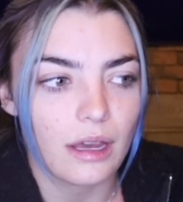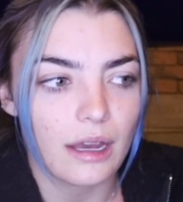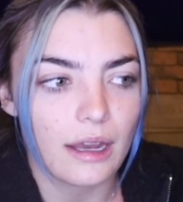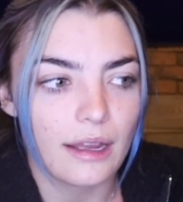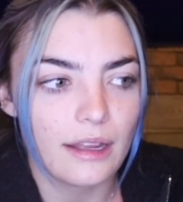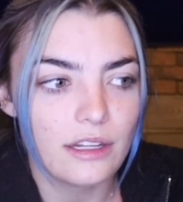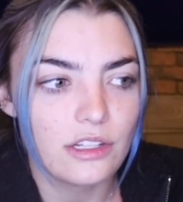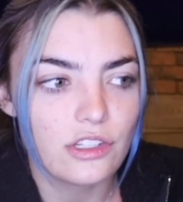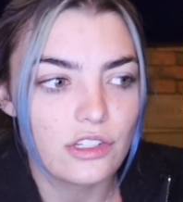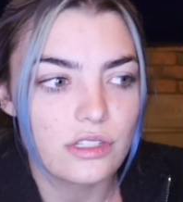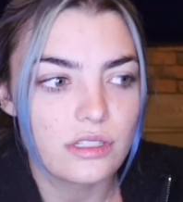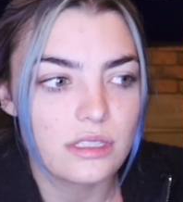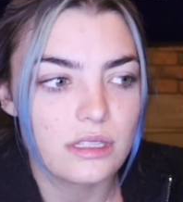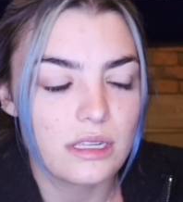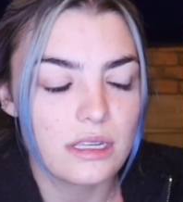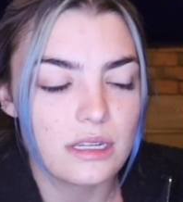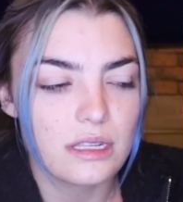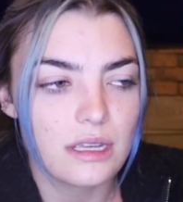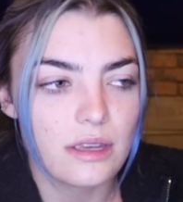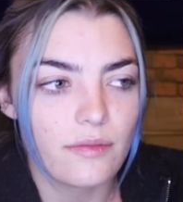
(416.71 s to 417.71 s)
I just
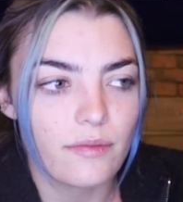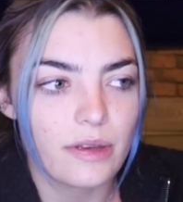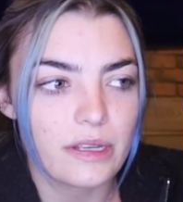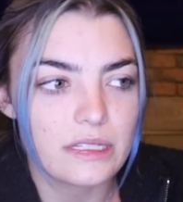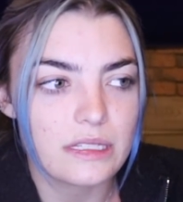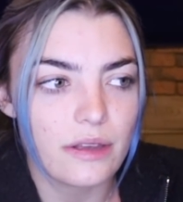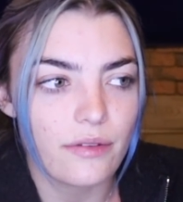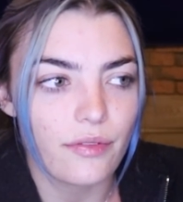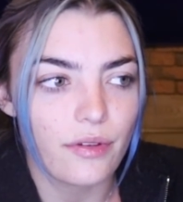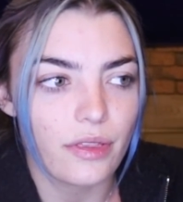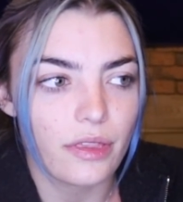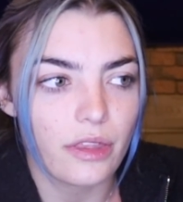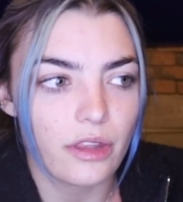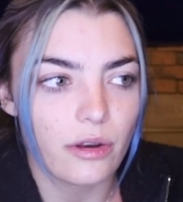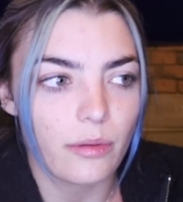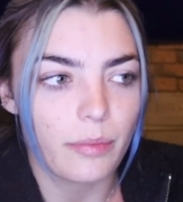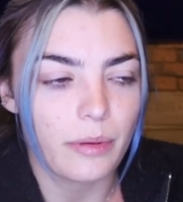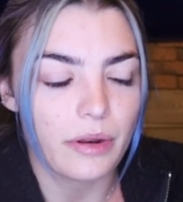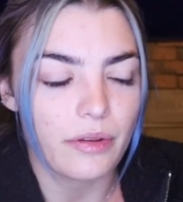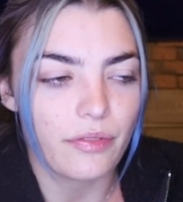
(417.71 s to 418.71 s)
need to give myself a
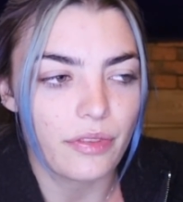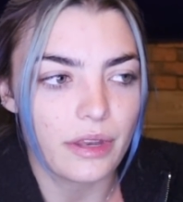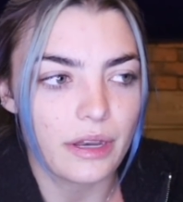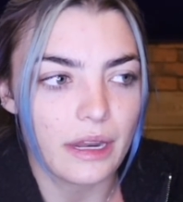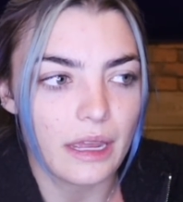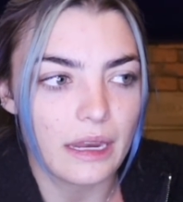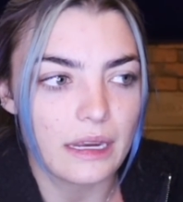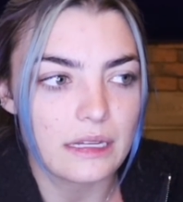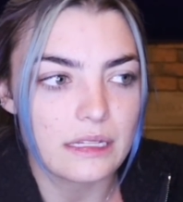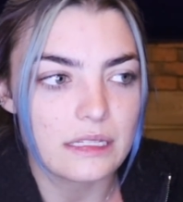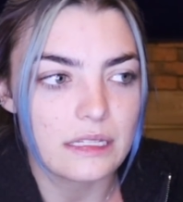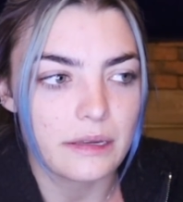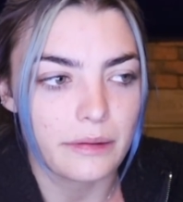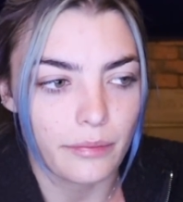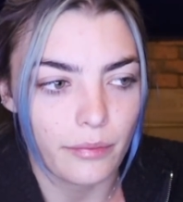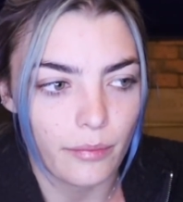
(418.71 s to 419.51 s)
little bit of the night to